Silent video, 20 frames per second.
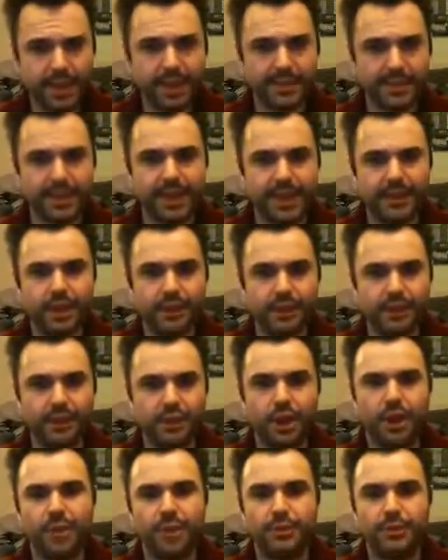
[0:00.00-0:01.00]
then you
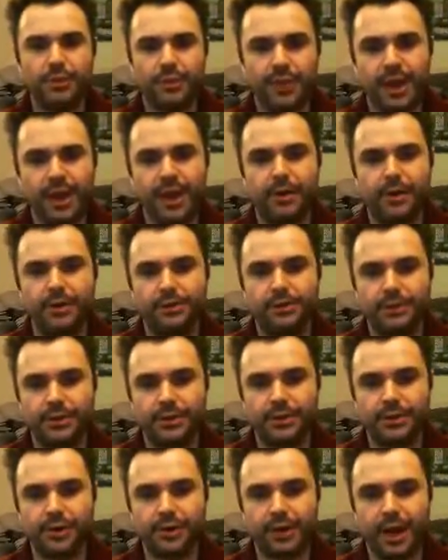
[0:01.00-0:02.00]
go with a Herald with
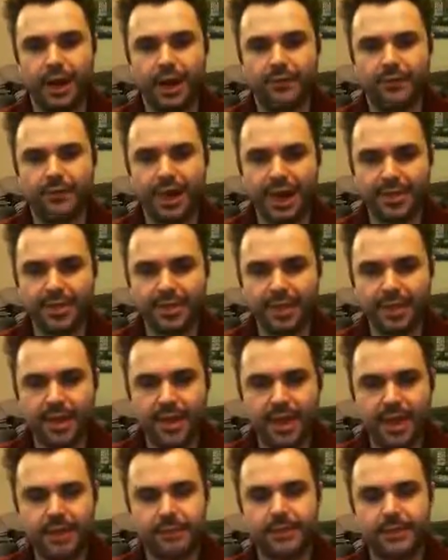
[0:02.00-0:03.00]
the Loci of Wrath,
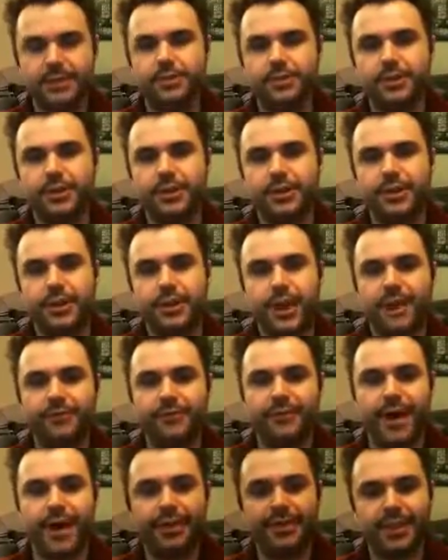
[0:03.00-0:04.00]
because what the Loci
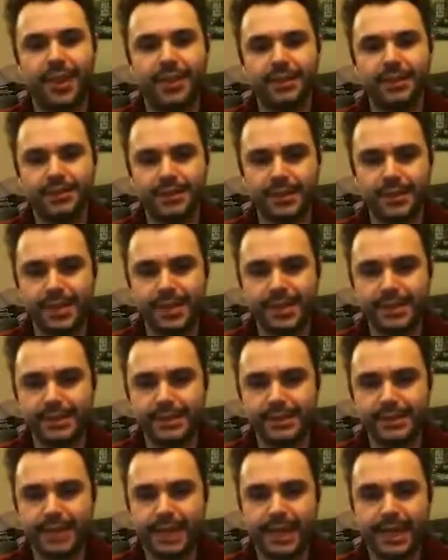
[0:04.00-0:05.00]
of Wrath does
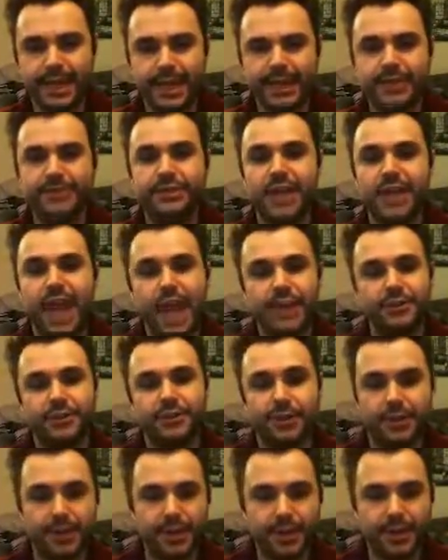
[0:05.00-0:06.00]
is it gives you
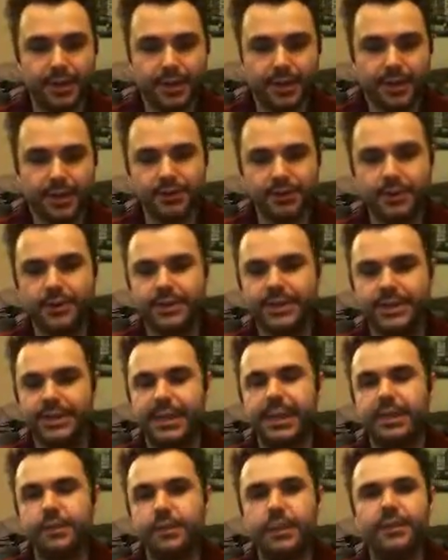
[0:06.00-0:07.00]
hatred. So it's
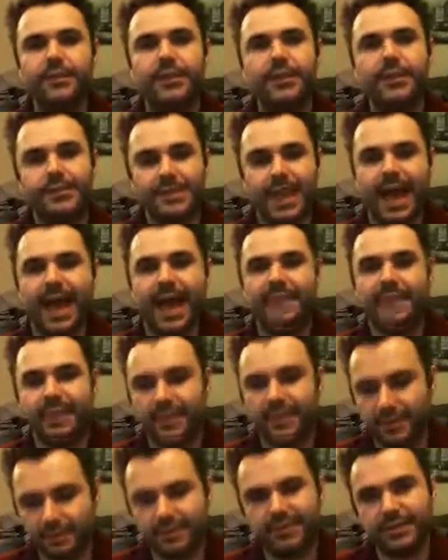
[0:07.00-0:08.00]
the equivalent to
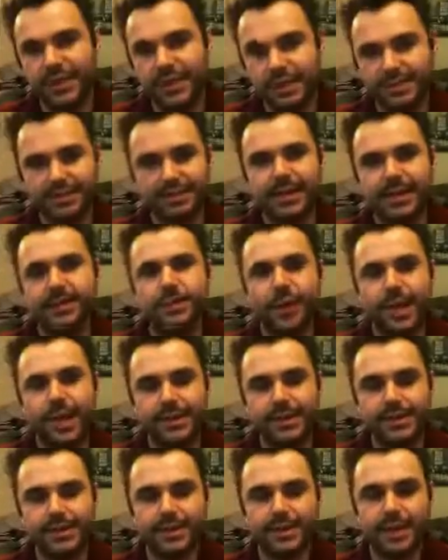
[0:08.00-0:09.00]
having, in some
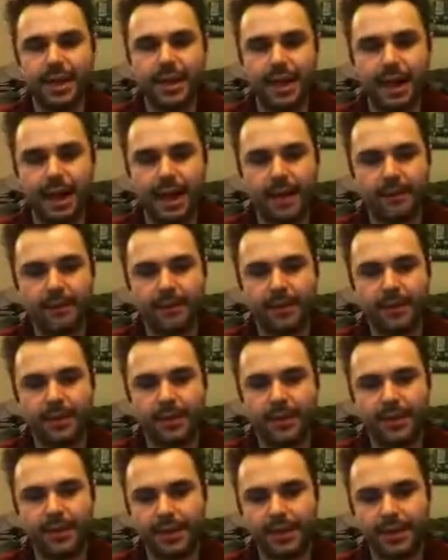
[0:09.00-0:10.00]
ways,
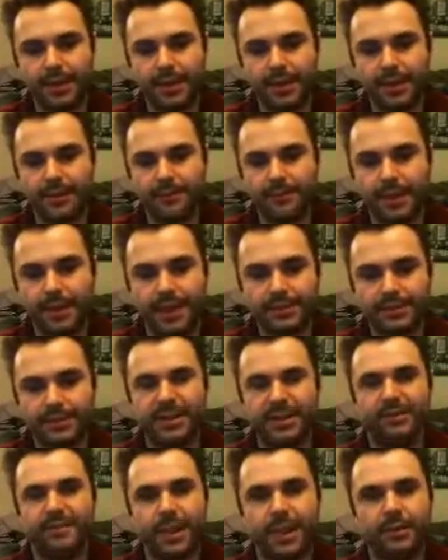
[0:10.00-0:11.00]
the
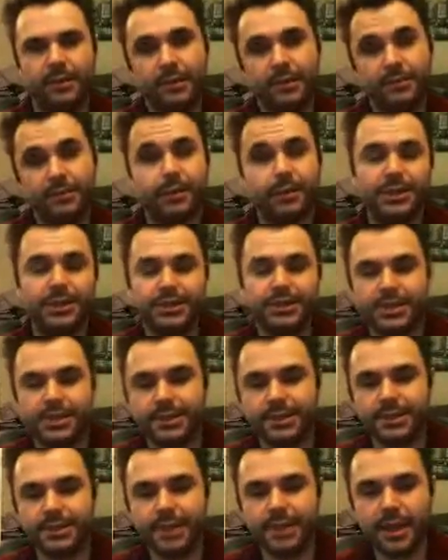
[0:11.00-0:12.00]
Balestar Manon with
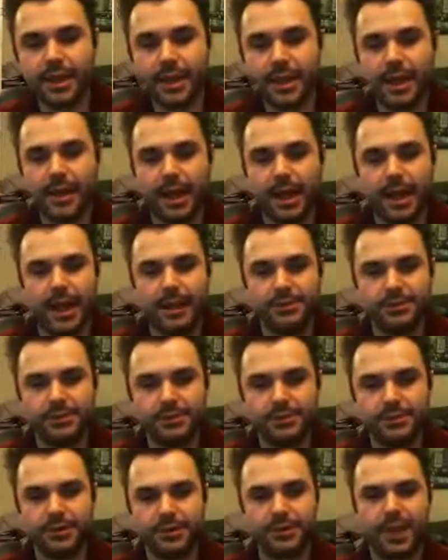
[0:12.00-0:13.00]
Prescience.
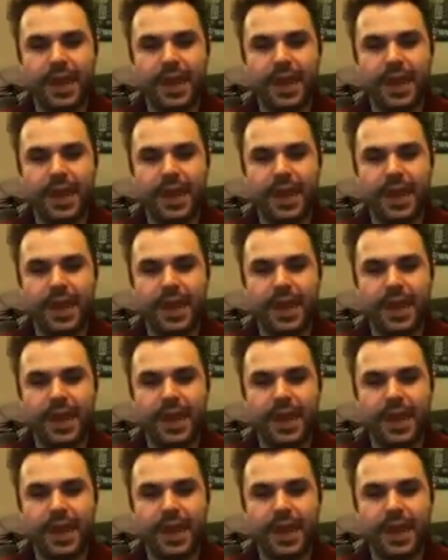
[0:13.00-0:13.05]
So